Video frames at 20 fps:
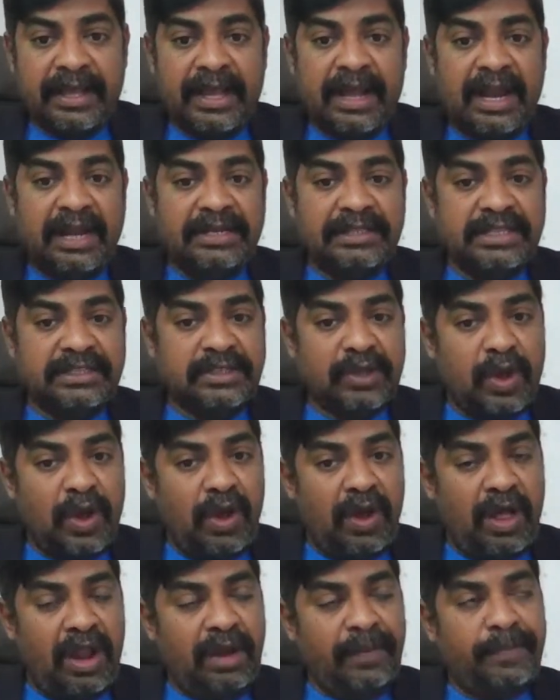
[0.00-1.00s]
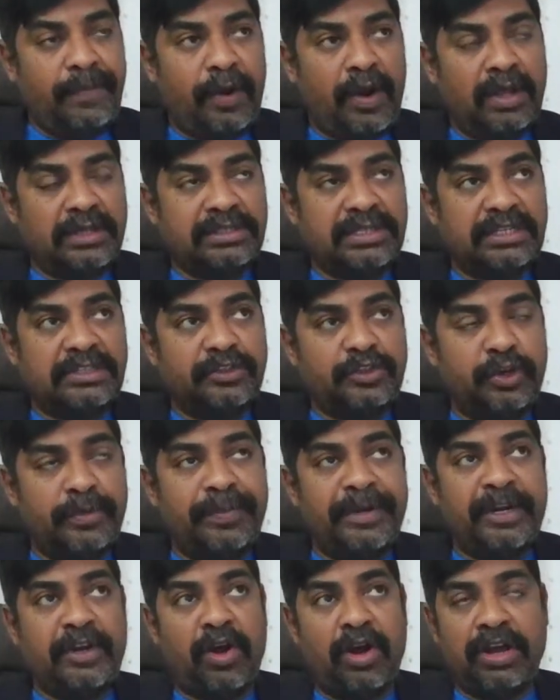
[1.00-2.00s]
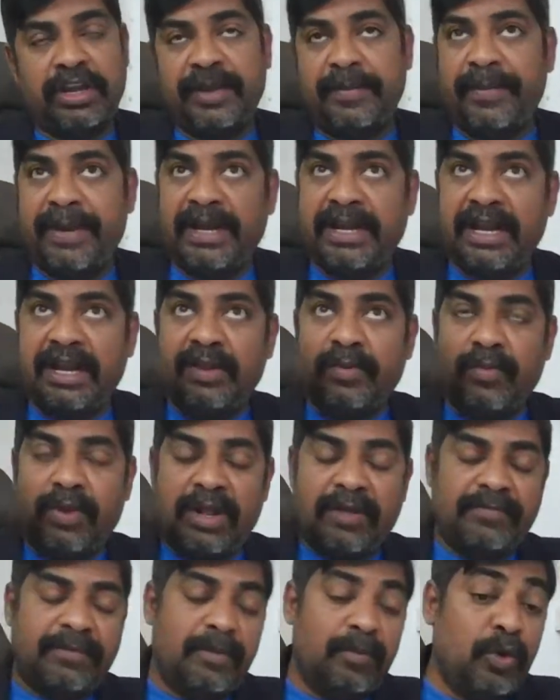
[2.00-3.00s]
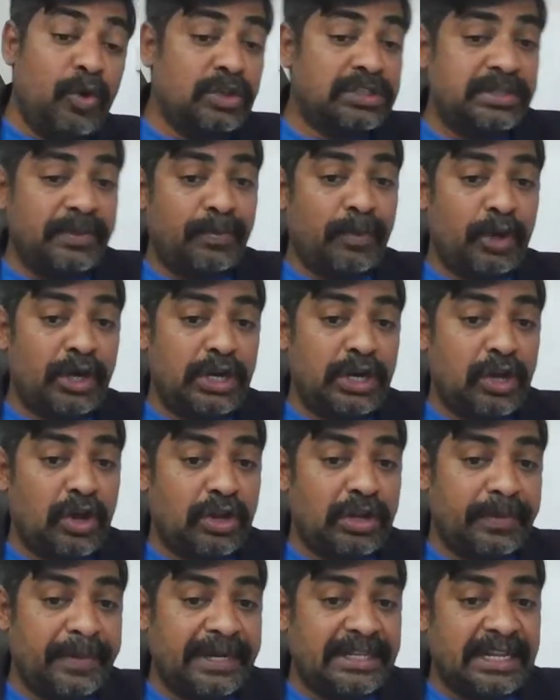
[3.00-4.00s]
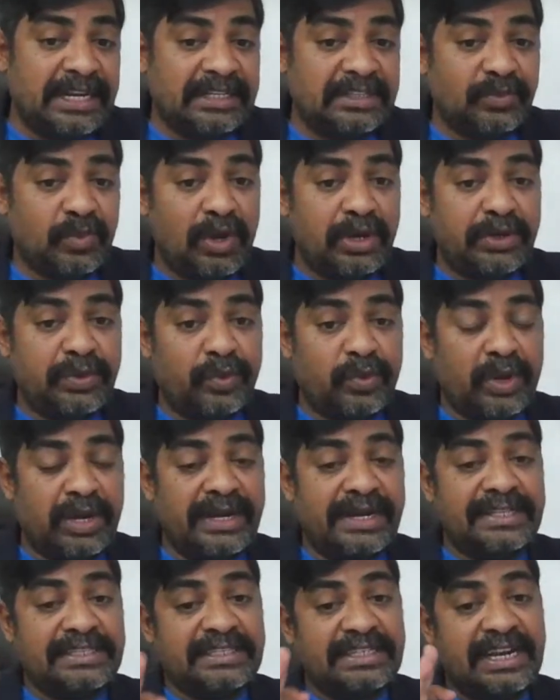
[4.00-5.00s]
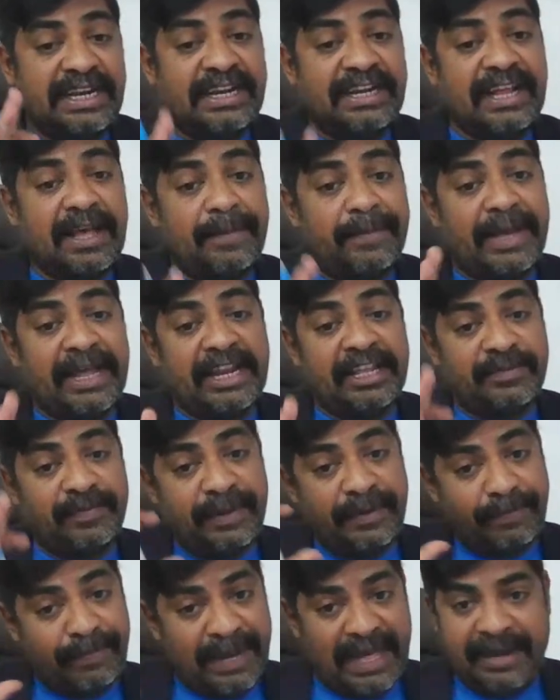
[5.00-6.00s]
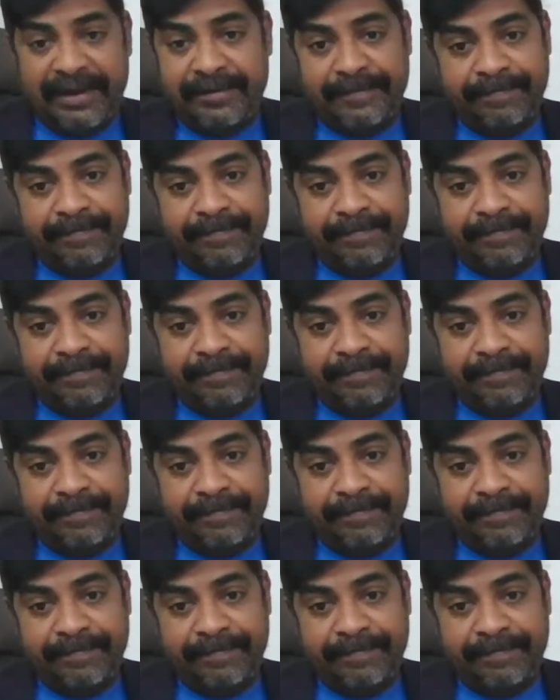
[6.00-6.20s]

And this all process should be documented in one of the most important document, that is what you call it as data management plan.